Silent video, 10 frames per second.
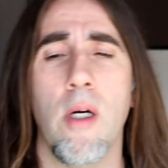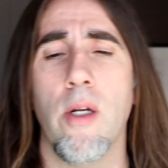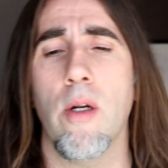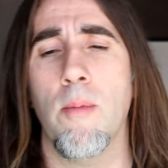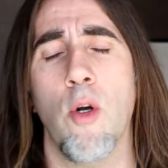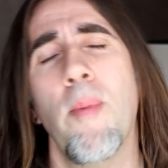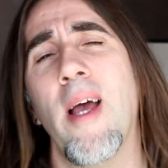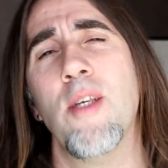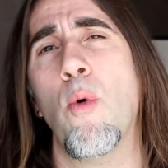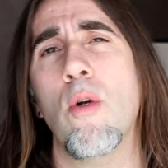but her
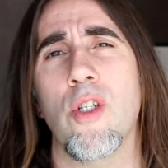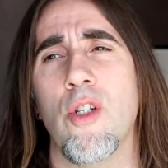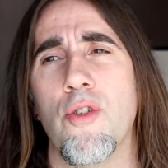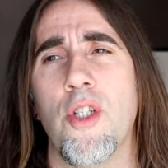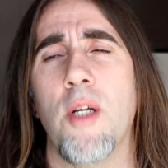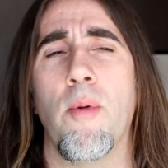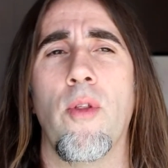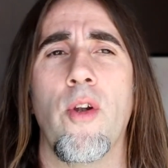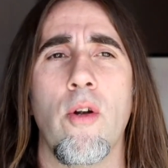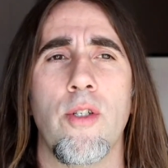passport's a little cheaper
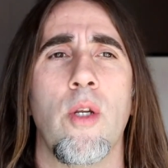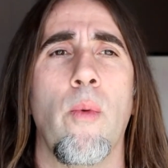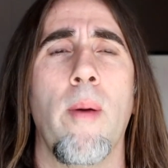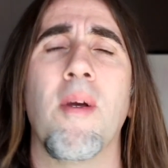than ours anyway,